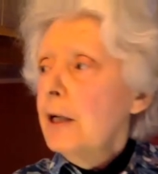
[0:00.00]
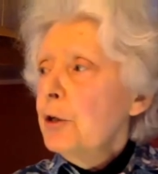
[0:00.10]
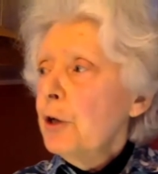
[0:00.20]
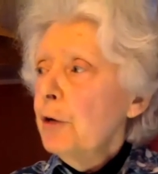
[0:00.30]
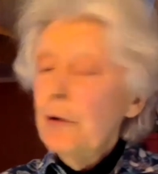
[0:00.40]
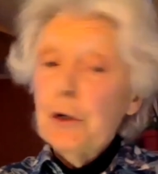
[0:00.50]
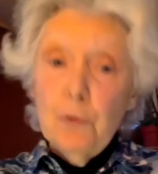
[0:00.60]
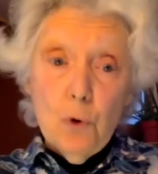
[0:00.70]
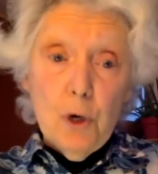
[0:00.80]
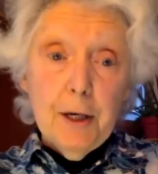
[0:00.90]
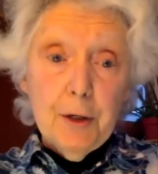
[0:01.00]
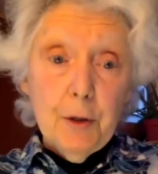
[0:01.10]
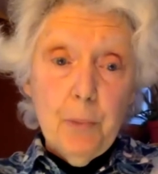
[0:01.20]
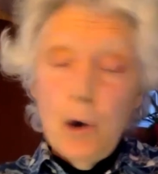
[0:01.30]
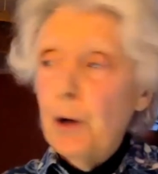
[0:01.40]
So first of all, here's the
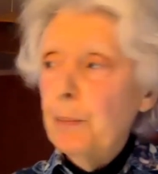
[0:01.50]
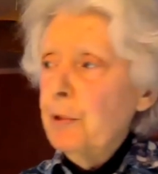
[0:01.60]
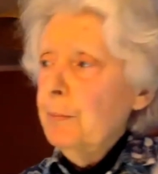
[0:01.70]
poems.